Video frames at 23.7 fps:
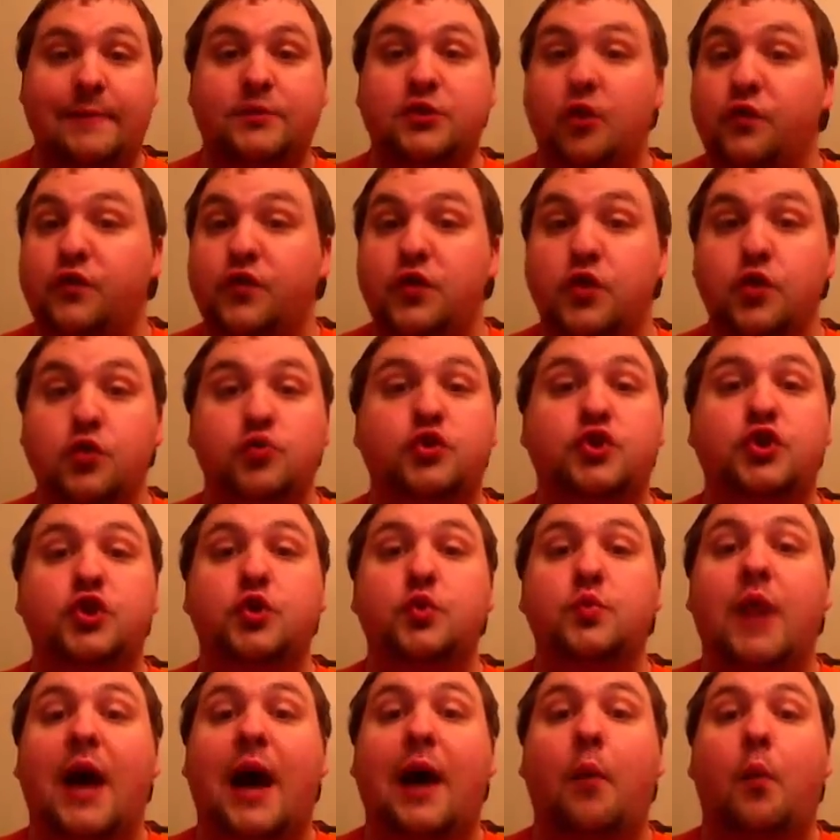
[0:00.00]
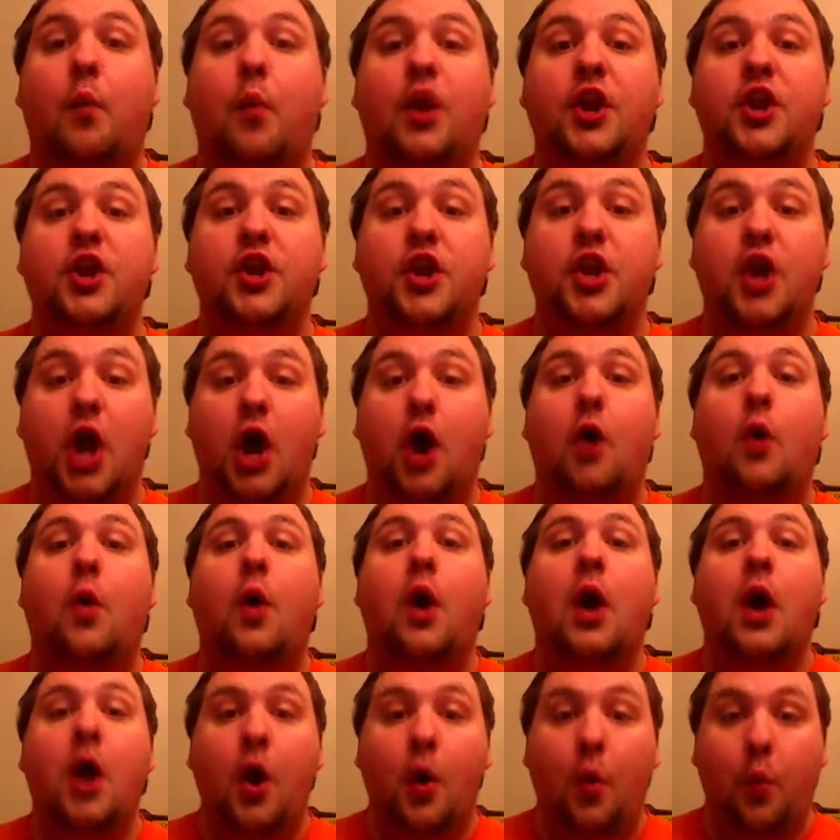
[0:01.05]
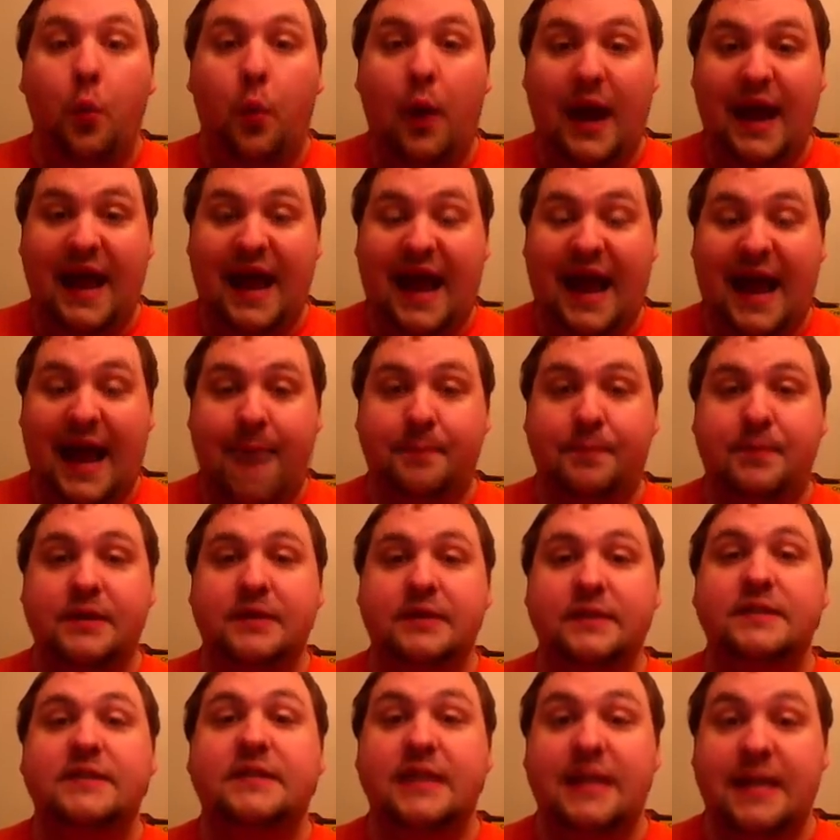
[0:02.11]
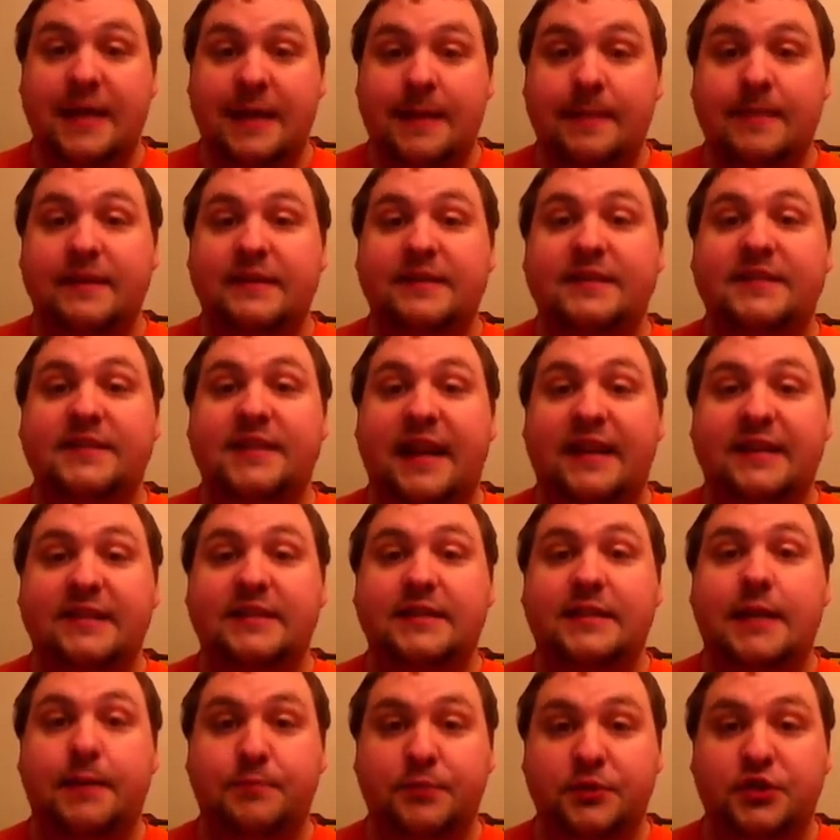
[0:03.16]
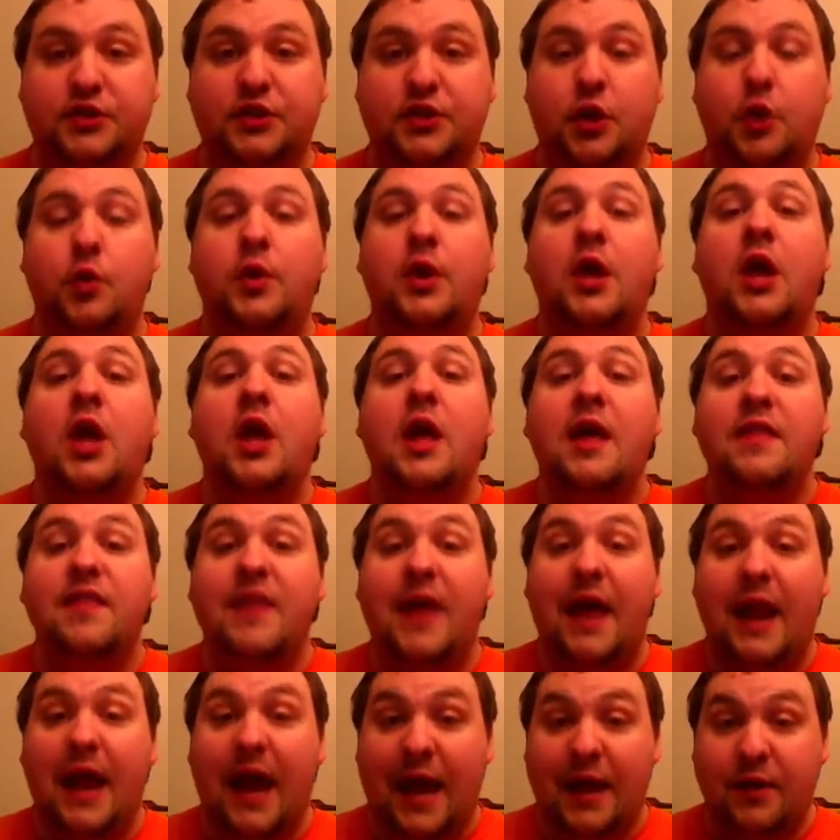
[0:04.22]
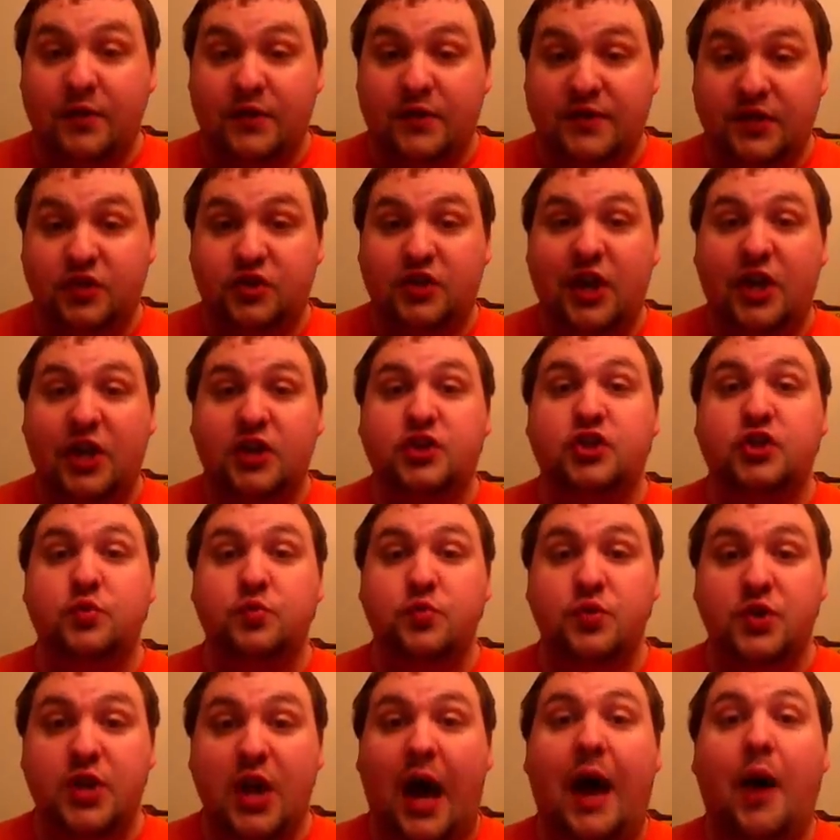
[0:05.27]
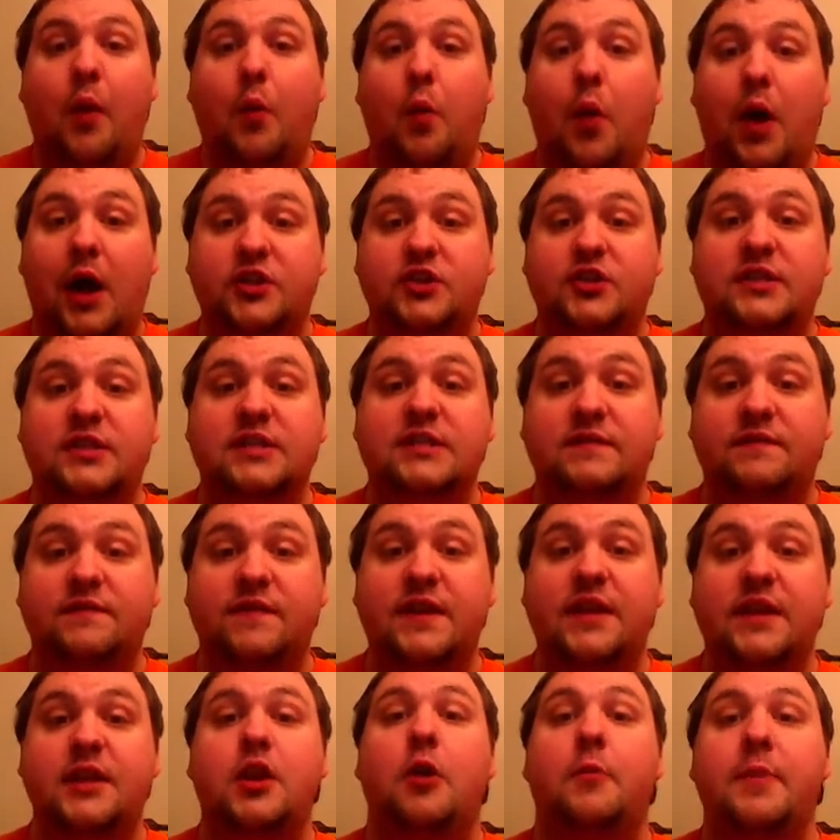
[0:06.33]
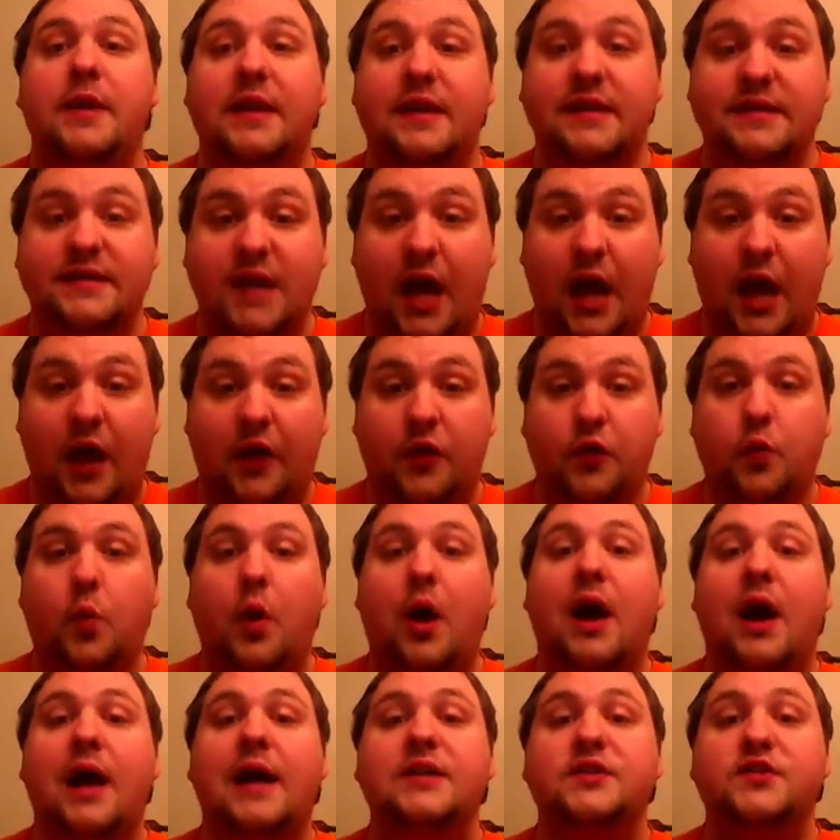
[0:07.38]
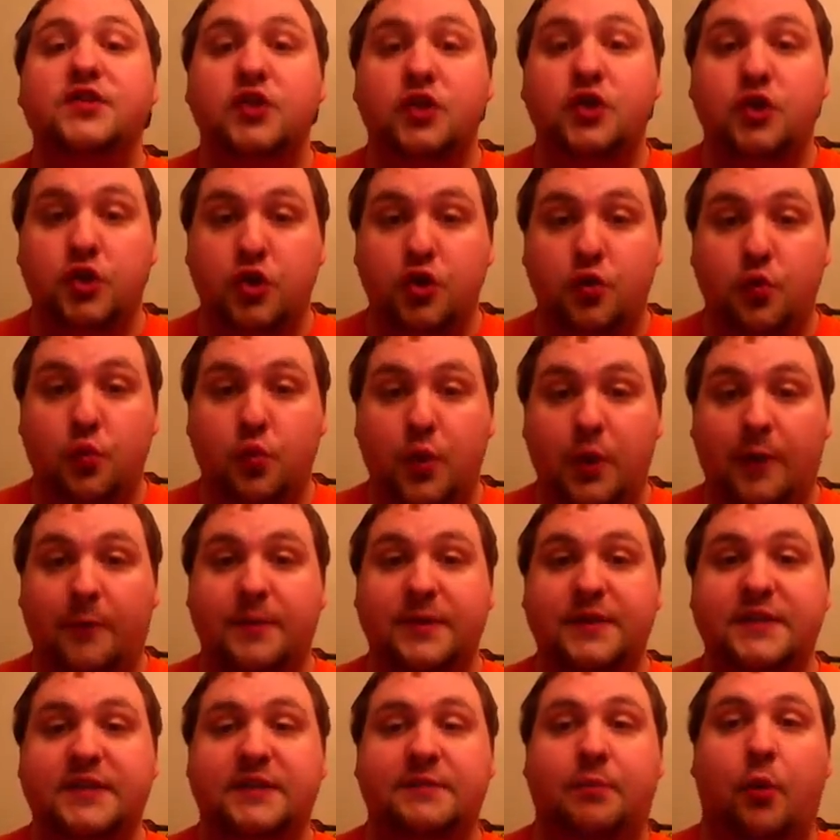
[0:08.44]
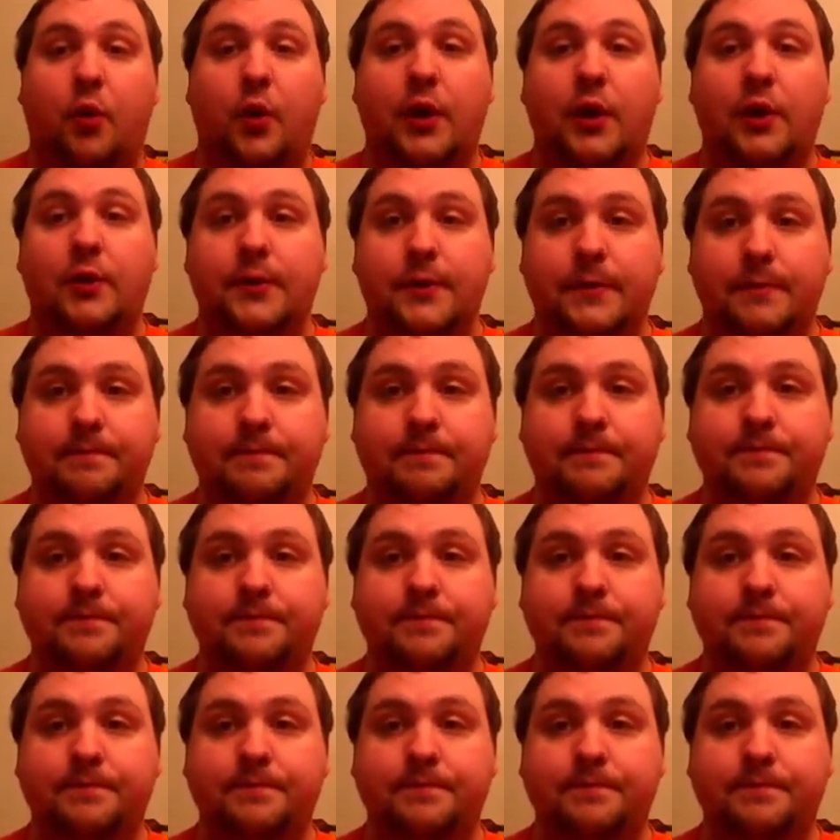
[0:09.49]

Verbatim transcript: So if you do not want to know what happens in this next episode, then I suggest you not watch this video because otherwise you will be spoiled.